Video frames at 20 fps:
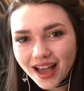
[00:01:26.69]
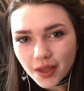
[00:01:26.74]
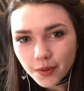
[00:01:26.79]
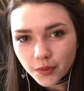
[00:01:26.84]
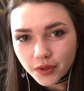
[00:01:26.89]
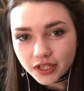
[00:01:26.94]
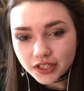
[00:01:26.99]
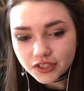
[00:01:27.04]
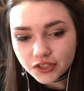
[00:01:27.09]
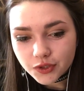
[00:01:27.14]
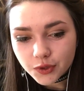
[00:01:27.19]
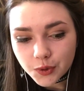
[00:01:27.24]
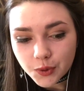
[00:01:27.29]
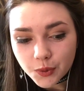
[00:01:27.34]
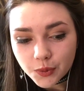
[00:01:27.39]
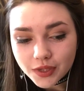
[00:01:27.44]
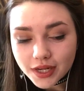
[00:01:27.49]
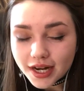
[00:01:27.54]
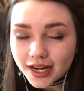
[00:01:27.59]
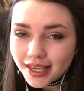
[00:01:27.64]
I wanted
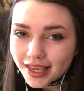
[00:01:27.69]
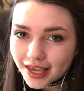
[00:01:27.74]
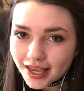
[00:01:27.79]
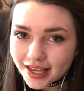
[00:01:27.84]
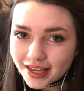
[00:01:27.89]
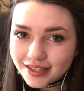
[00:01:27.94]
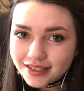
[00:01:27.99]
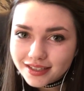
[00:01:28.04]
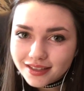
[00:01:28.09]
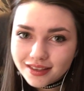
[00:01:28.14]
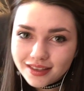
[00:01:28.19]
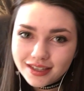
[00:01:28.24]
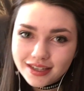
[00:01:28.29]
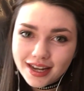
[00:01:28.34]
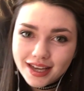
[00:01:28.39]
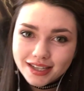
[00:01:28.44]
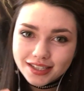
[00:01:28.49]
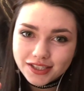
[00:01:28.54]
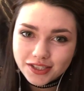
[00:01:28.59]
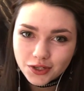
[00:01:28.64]
to dedicate the
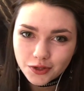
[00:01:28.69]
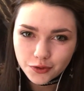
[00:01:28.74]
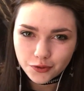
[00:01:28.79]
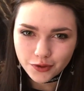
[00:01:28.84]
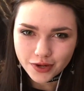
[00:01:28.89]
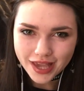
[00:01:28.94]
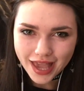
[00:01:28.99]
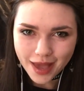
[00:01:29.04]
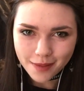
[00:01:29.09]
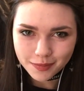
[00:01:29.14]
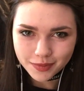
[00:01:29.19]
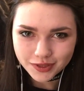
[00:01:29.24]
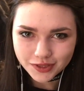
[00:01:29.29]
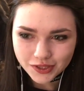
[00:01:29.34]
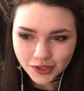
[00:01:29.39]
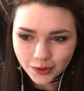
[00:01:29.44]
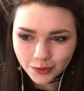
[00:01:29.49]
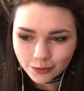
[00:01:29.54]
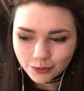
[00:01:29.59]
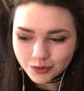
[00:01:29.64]
next 3
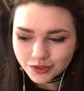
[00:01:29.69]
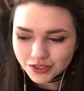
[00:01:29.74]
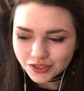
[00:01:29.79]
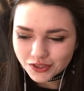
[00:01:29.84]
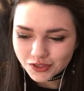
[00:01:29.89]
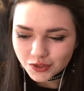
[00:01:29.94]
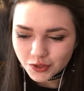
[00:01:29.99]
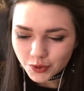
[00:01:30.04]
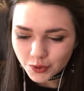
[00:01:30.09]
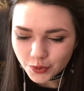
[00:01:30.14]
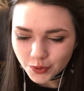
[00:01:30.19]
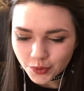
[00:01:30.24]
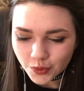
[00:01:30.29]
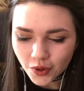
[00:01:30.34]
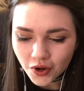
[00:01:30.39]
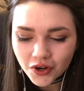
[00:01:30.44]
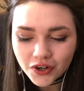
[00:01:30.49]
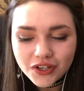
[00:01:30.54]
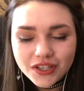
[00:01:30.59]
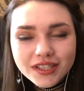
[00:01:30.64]
episodes to
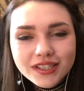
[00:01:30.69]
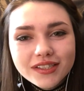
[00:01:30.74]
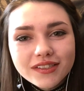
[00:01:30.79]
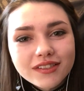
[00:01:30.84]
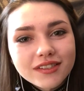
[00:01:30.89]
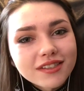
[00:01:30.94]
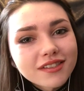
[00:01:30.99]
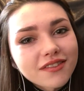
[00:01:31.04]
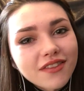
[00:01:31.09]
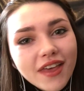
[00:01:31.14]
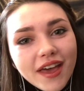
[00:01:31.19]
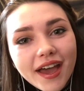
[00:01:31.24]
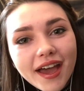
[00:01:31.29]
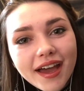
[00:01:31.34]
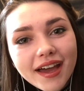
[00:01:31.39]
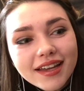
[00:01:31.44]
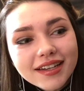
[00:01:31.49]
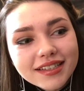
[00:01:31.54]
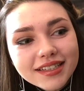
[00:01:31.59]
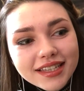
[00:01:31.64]
artists
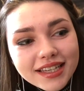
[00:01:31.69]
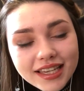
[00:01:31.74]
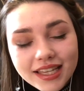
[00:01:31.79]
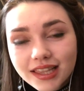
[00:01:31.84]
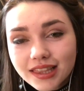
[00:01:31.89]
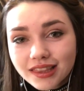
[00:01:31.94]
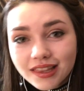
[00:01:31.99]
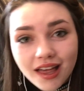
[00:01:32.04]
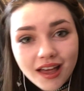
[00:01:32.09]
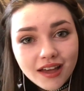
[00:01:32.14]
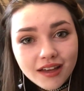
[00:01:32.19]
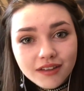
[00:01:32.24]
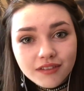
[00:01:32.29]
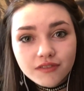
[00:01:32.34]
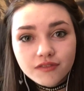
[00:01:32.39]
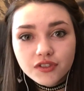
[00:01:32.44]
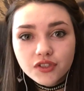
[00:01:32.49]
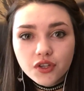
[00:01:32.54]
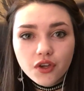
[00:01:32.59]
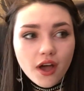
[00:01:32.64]
that he
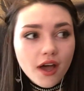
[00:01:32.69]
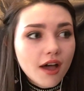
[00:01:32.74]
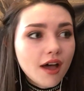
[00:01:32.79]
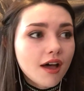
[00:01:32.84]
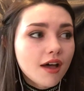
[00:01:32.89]
loves,